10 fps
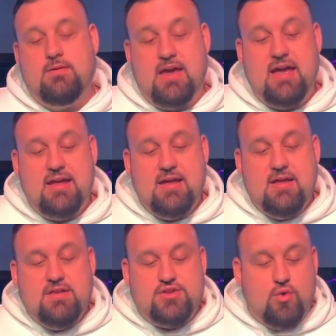Okay?
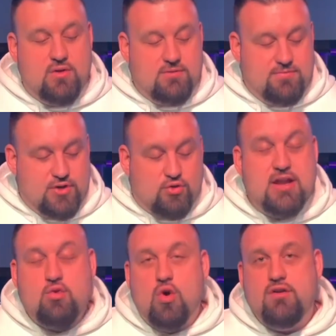So the
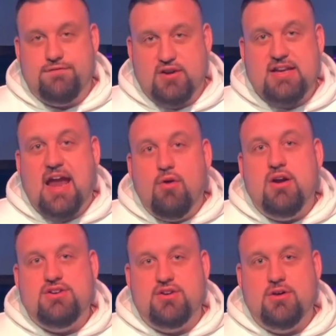Greek word for
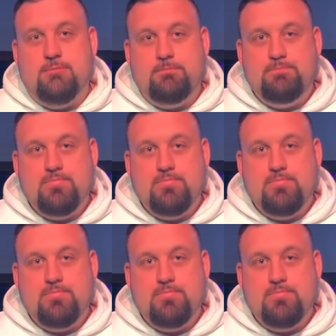character